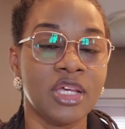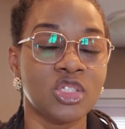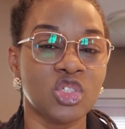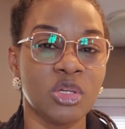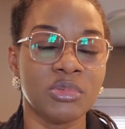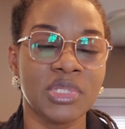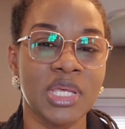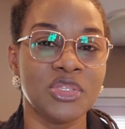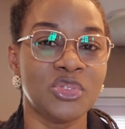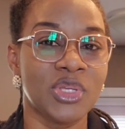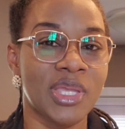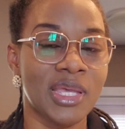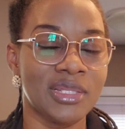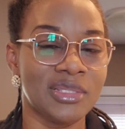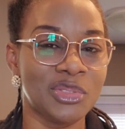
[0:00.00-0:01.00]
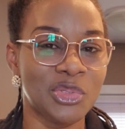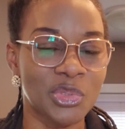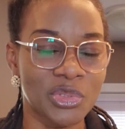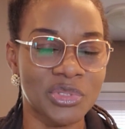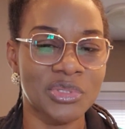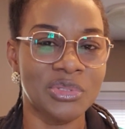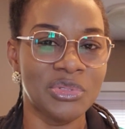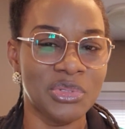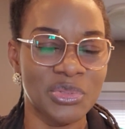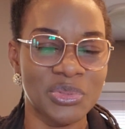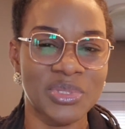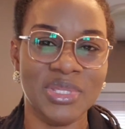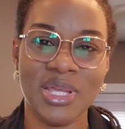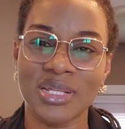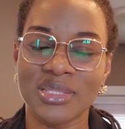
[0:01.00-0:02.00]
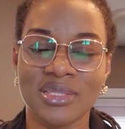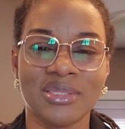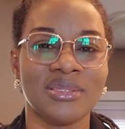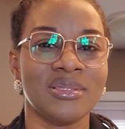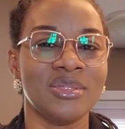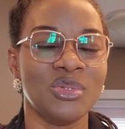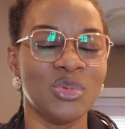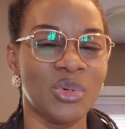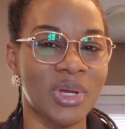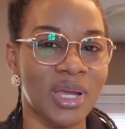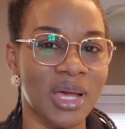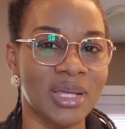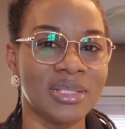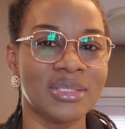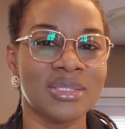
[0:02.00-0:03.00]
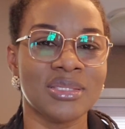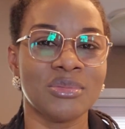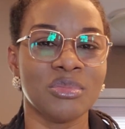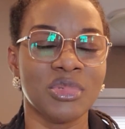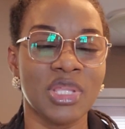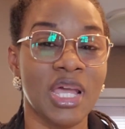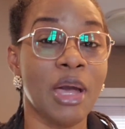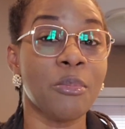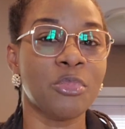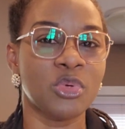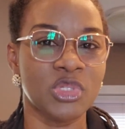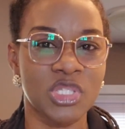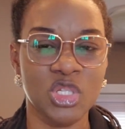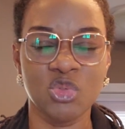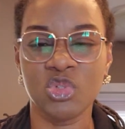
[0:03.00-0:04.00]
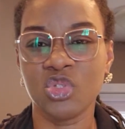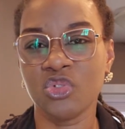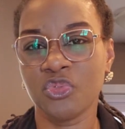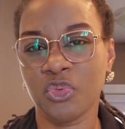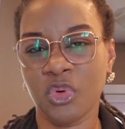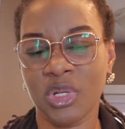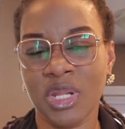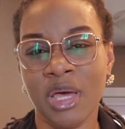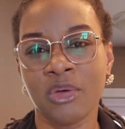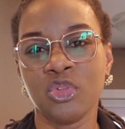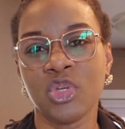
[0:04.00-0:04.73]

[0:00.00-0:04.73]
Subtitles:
Sometimes you get those news that they can't proceed with you for now.